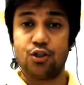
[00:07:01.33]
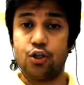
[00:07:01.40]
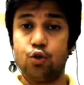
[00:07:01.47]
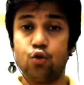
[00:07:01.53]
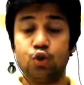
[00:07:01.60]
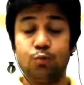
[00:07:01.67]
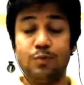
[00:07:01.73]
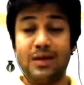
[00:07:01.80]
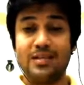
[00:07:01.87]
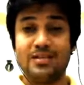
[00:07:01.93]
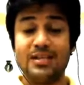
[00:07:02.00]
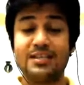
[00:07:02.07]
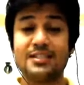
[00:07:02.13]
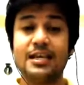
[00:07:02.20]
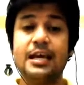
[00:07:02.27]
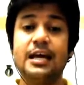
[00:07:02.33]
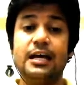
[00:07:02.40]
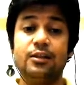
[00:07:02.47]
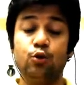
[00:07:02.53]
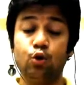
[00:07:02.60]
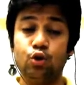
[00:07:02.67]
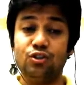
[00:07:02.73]
those basics,
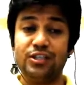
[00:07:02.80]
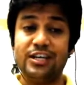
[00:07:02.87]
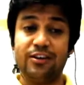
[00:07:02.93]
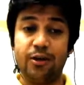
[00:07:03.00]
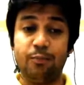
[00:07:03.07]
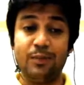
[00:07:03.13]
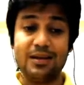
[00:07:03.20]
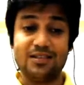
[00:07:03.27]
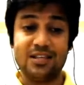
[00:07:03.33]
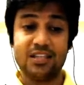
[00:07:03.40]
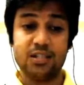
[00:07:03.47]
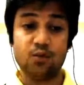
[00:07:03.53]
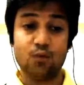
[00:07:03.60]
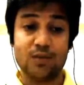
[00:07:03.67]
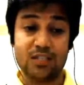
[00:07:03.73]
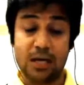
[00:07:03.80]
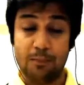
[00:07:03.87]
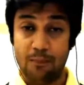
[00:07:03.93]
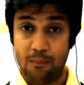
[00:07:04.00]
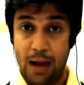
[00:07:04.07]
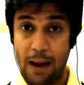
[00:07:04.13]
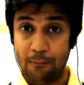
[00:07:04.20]
those secret basics which
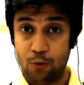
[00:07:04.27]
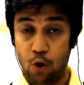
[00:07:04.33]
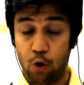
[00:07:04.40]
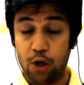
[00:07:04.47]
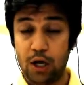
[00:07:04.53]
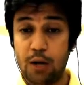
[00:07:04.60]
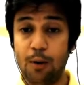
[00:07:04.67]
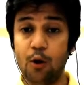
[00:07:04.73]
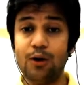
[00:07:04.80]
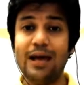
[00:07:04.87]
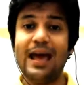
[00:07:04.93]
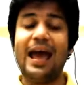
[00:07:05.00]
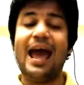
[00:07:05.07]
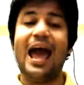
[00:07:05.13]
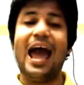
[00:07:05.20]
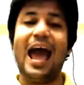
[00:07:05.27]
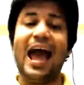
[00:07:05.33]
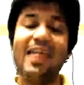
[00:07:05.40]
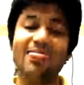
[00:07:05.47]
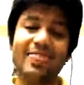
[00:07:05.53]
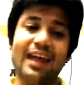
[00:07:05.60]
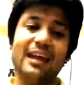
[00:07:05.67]
I'm talking about, and
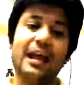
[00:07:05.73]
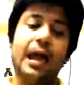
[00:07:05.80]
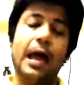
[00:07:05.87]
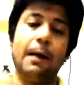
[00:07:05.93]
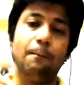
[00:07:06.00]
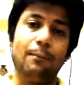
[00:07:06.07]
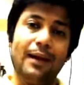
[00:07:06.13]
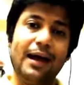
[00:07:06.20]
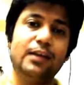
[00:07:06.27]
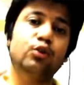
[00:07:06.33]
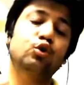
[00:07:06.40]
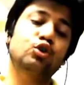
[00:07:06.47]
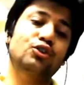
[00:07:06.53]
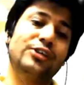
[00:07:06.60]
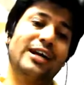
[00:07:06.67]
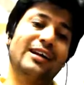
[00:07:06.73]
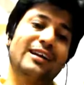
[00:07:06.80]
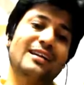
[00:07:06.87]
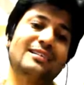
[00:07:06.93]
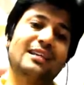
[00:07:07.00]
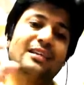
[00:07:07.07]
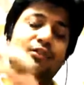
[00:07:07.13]
then apply those techniques
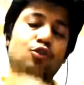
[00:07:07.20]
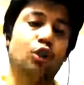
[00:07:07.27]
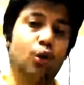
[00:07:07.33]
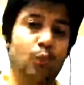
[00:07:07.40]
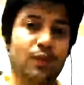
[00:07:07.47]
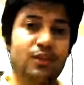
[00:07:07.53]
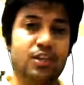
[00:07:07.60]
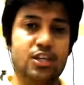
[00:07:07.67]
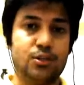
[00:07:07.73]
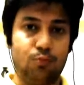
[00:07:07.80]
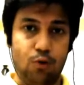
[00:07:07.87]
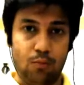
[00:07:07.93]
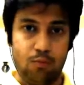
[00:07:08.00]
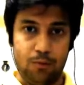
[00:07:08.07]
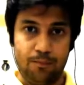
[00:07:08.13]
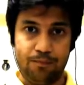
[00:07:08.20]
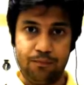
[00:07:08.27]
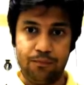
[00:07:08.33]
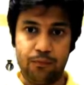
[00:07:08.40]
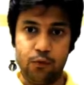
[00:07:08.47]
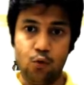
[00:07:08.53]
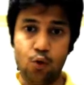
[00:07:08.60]
at solving these problems.
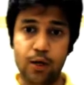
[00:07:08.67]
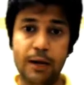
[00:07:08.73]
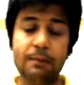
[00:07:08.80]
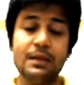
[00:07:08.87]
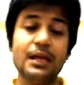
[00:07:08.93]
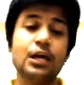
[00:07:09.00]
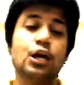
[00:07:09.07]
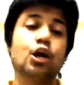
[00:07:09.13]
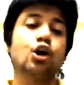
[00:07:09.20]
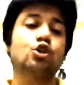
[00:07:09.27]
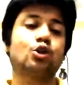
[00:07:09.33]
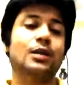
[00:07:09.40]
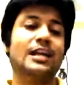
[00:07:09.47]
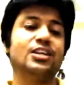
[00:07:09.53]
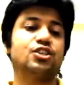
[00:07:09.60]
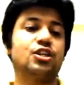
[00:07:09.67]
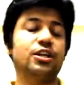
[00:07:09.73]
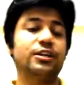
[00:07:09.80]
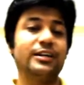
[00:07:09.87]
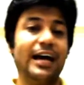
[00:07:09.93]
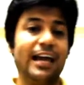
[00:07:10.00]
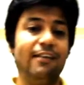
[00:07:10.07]
Okay, so let's
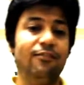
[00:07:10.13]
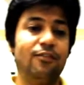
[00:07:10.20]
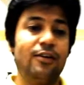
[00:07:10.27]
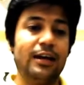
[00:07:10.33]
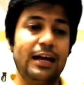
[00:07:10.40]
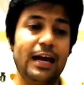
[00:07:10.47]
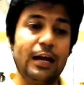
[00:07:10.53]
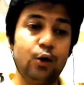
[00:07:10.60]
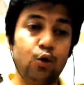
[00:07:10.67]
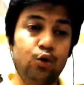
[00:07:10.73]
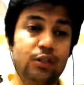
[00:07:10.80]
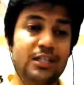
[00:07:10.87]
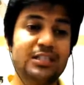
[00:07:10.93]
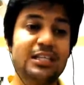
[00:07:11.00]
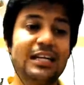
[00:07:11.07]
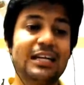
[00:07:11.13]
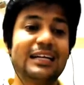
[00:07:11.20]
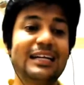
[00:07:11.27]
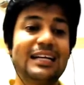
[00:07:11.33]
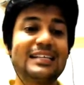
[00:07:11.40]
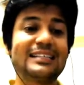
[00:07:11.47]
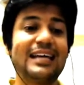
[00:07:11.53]
dive into this.
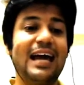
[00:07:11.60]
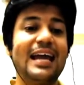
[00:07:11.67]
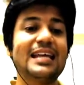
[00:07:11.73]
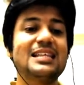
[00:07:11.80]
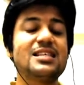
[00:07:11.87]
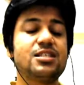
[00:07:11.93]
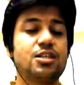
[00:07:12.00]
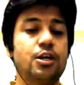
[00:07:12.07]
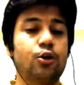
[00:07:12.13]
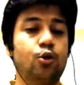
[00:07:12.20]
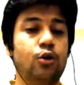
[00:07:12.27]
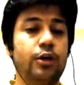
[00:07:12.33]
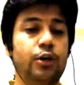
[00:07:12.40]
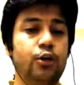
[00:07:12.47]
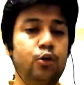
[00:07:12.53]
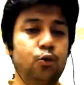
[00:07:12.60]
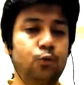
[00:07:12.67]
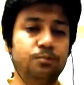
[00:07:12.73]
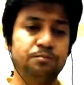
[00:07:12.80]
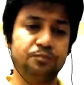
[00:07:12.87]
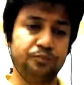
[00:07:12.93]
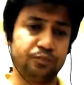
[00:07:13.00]
Design circular queue.
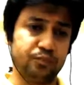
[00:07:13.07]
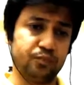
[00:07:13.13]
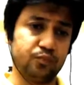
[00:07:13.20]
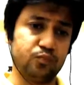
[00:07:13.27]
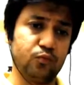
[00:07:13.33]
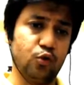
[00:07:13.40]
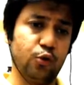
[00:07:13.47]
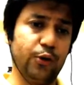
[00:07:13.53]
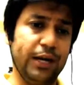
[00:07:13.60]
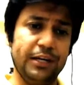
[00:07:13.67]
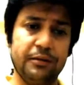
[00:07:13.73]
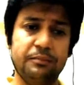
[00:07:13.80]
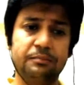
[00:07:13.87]
Great.